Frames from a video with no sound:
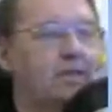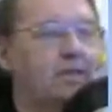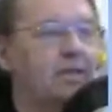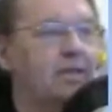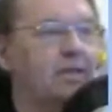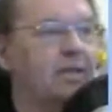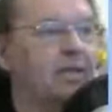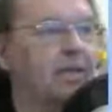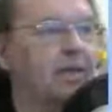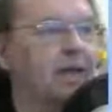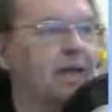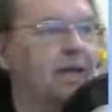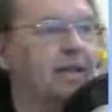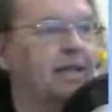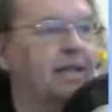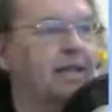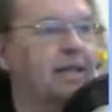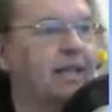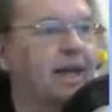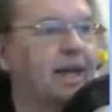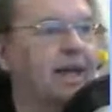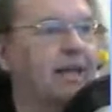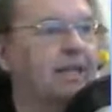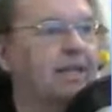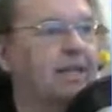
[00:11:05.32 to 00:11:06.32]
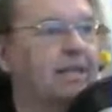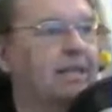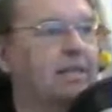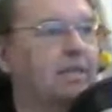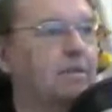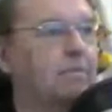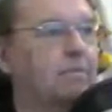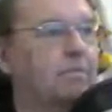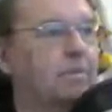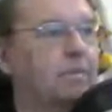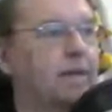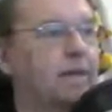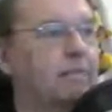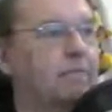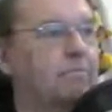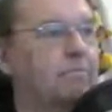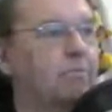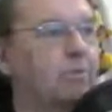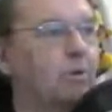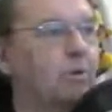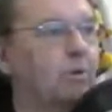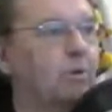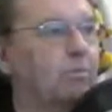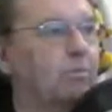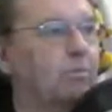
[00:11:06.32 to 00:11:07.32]
like that is the main
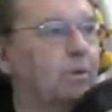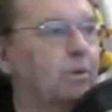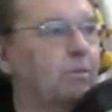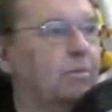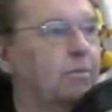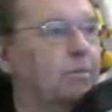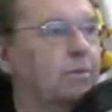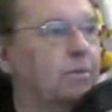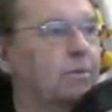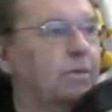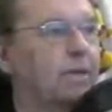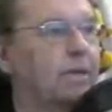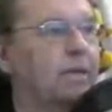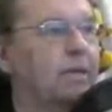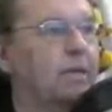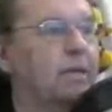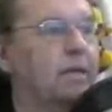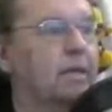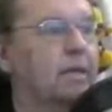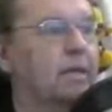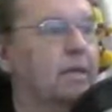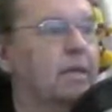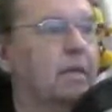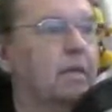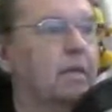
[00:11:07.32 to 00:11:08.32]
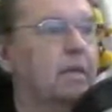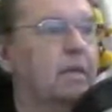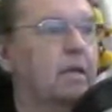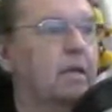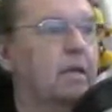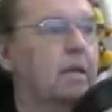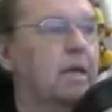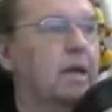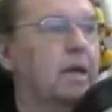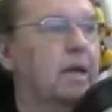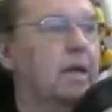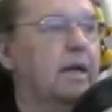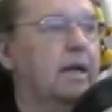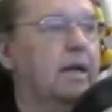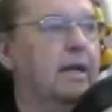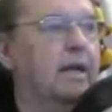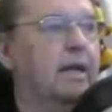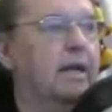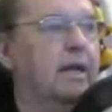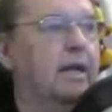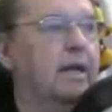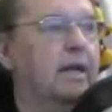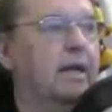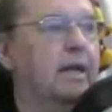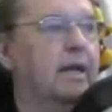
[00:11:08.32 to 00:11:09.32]
problem or something. I got
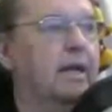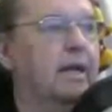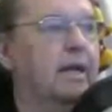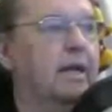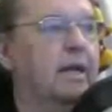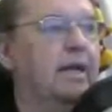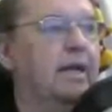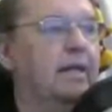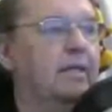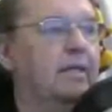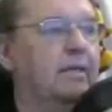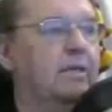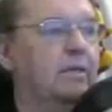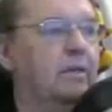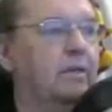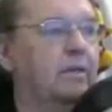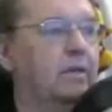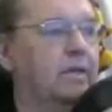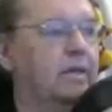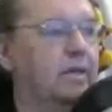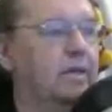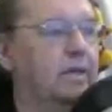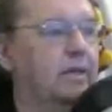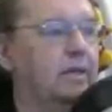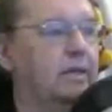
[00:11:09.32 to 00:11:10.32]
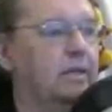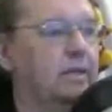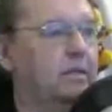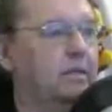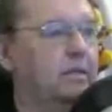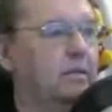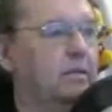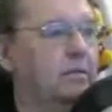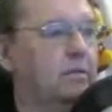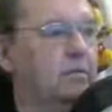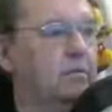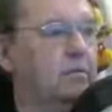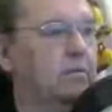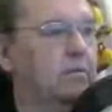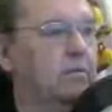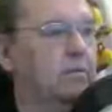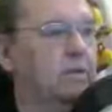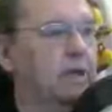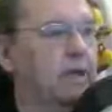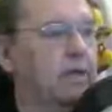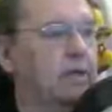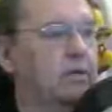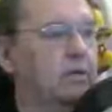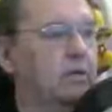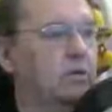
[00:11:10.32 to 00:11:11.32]
some sales on this.
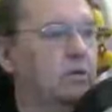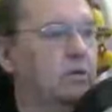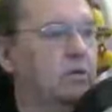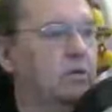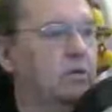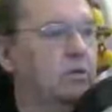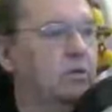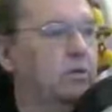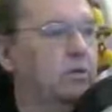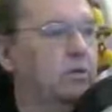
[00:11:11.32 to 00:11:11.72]
That's good.